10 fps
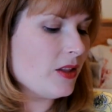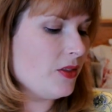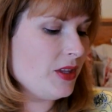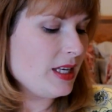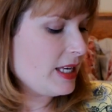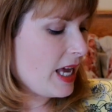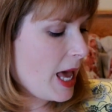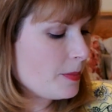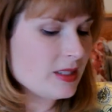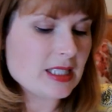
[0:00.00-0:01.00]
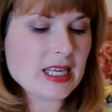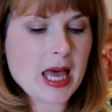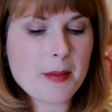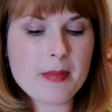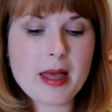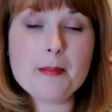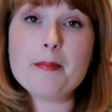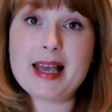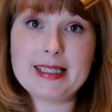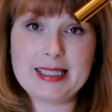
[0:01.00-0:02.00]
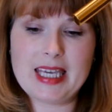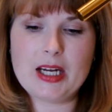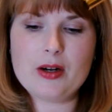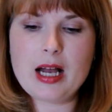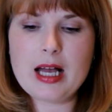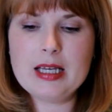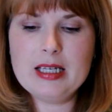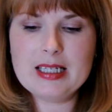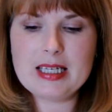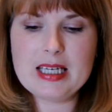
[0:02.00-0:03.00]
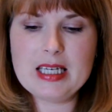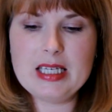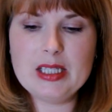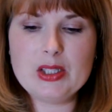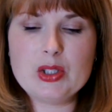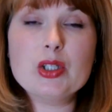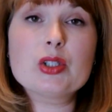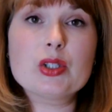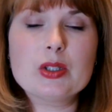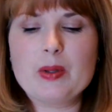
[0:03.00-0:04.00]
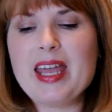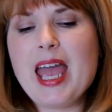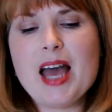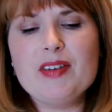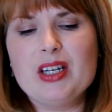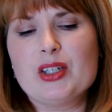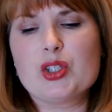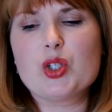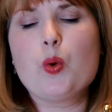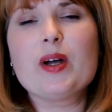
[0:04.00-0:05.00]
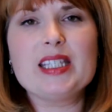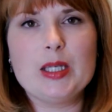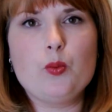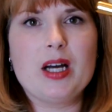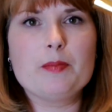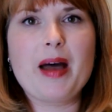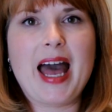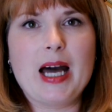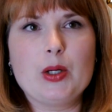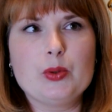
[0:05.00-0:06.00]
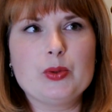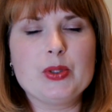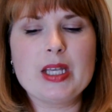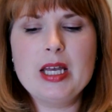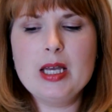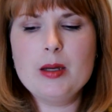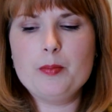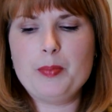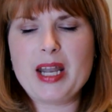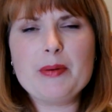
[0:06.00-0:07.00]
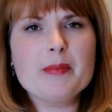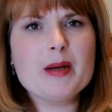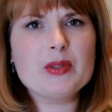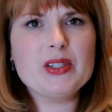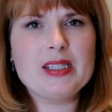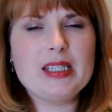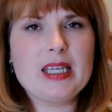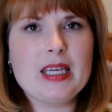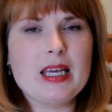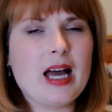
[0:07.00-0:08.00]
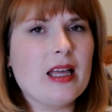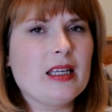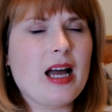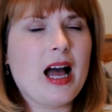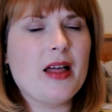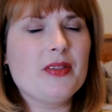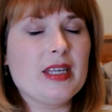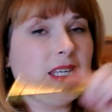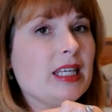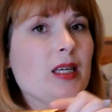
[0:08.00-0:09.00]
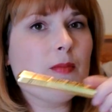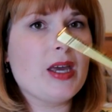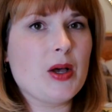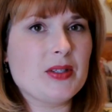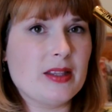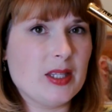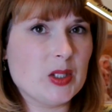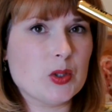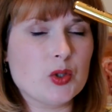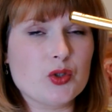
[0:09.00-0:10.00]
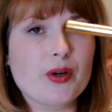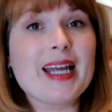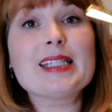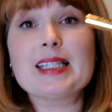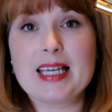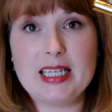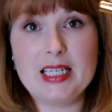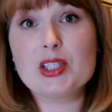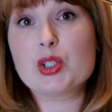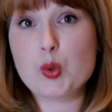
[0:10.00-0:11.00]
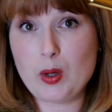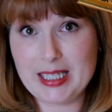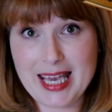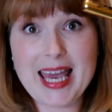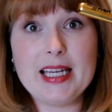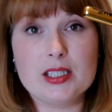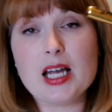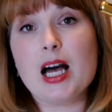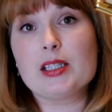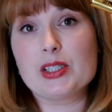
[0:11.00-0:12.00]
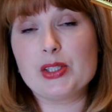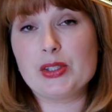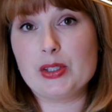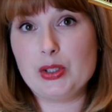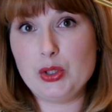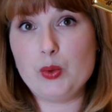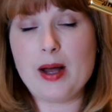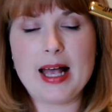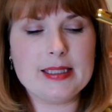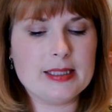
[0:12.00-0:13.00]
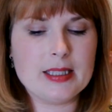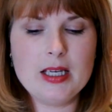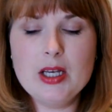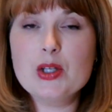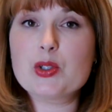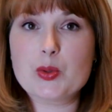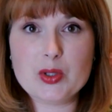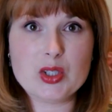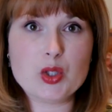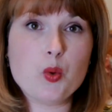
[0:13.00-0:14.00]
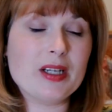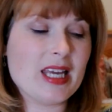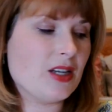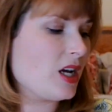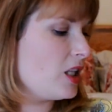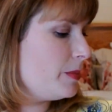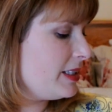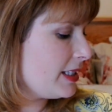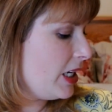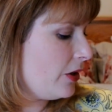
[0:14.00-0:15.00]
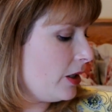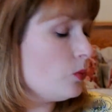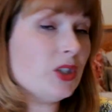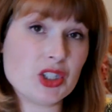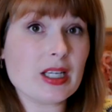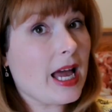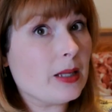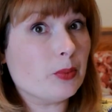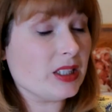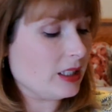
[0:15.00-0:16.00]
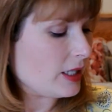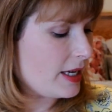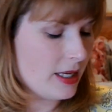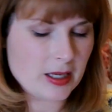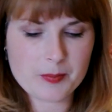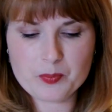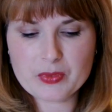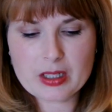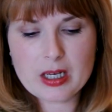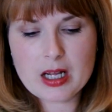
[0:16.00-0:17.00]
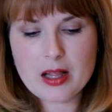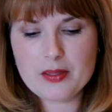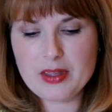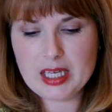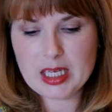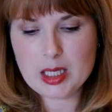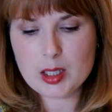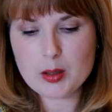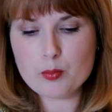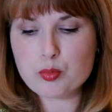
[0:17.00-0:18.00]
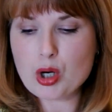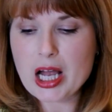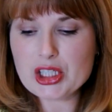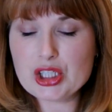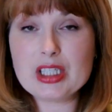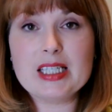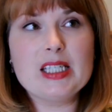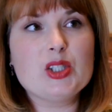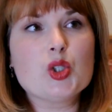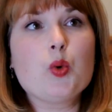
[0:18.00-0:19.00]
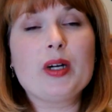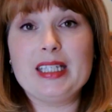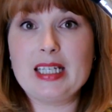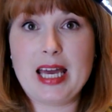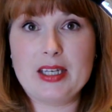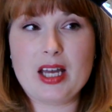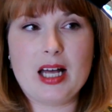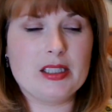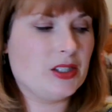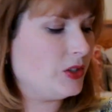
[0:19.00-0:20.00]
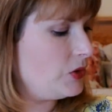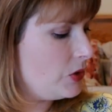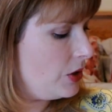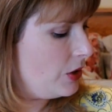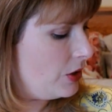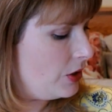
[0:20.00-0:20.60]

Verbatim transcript: The M D M mascara is, they have here twenty-one pounds, but I remember seeing on the emails that this translated into twenty-eight dollars U S. So this is a twenty-eight dollar mascara, which I really like. The brush is twenty-nine dollars.